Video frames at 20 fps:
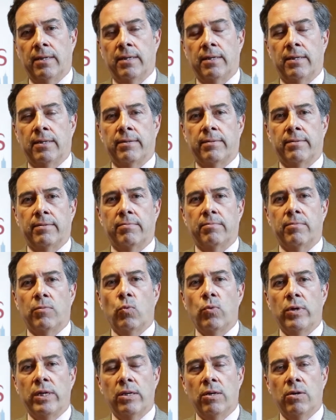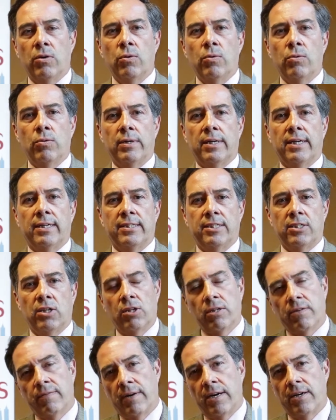Uh, we know
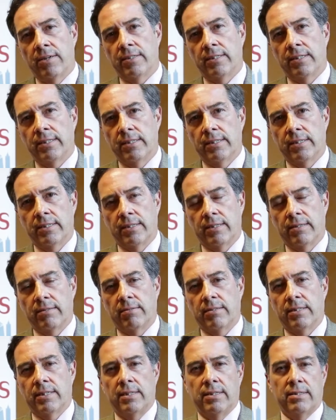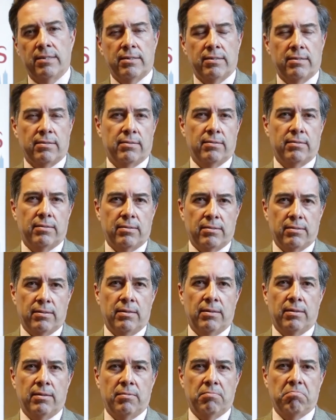enteric viruses since
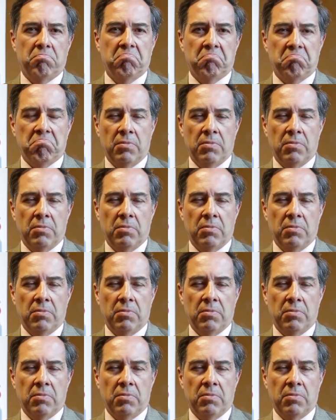um,